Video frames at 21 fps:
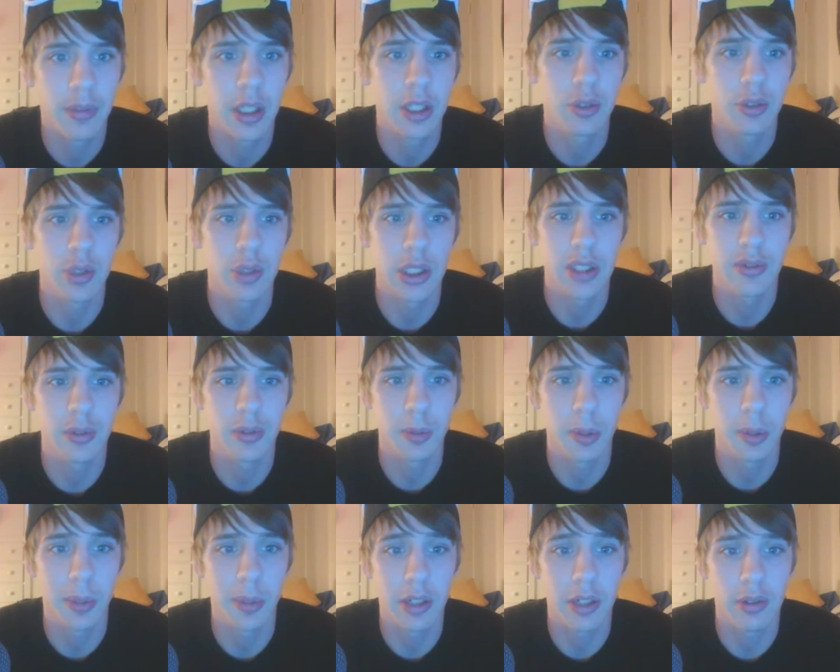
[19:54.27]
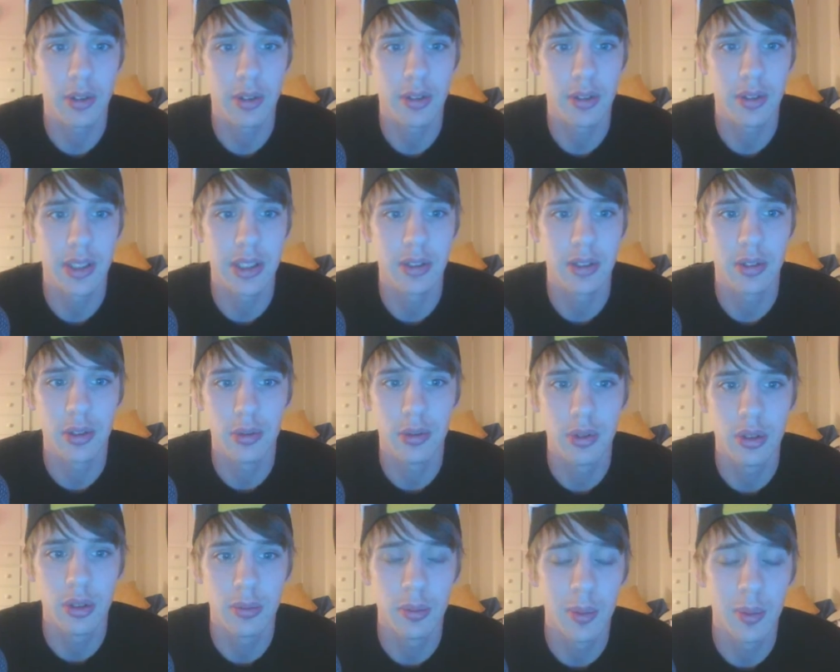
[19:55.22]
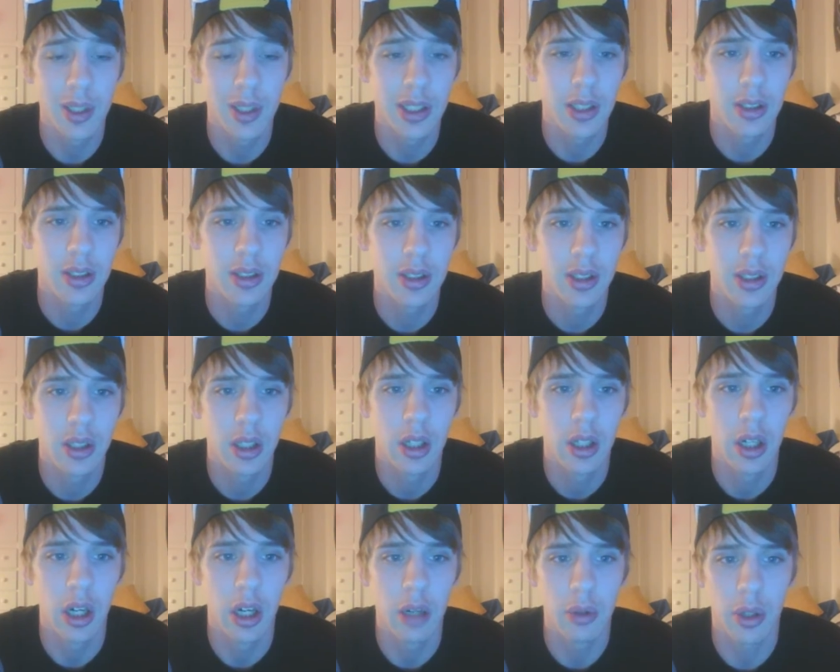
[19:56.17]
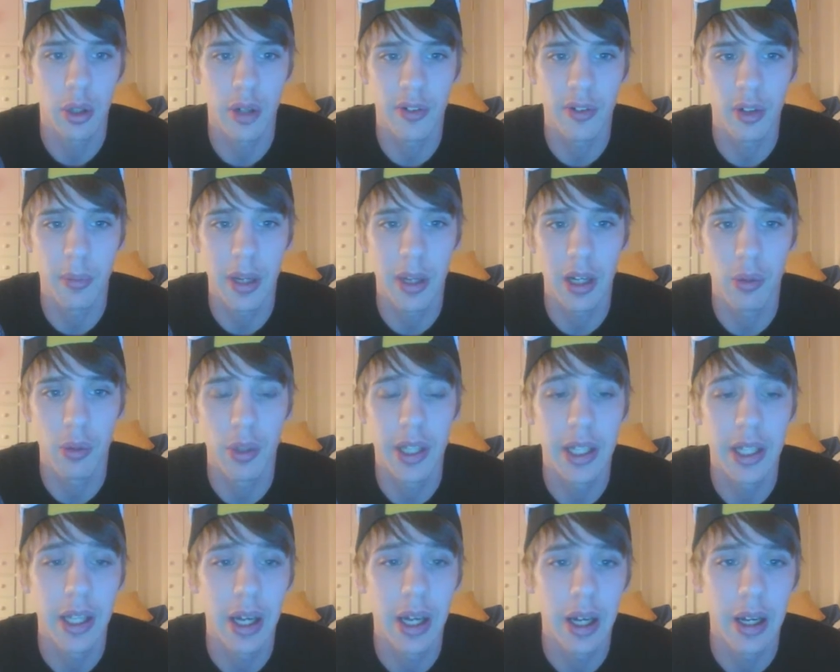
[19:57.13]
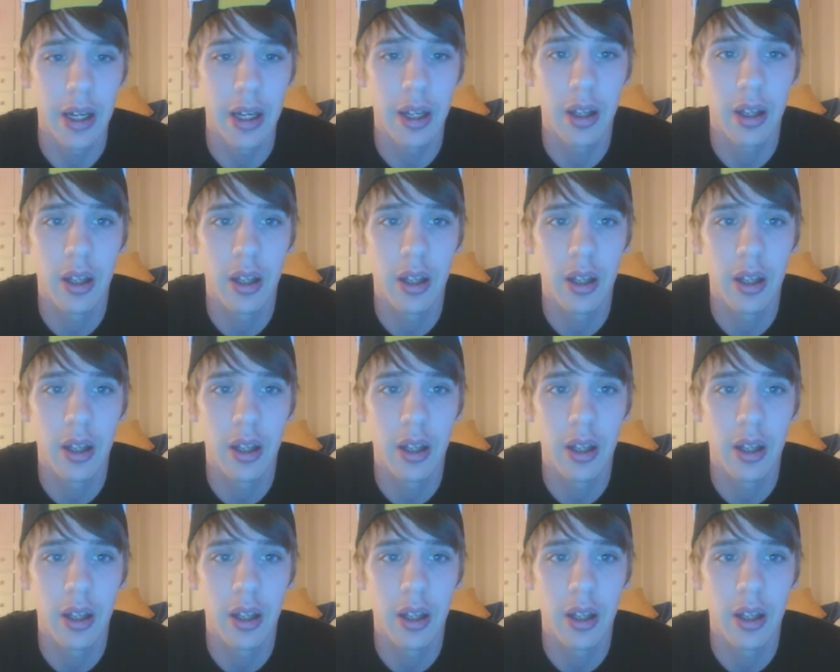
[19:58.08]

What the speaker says: Transform your mana crystals into 2/2 minions. Recover the mana when they die.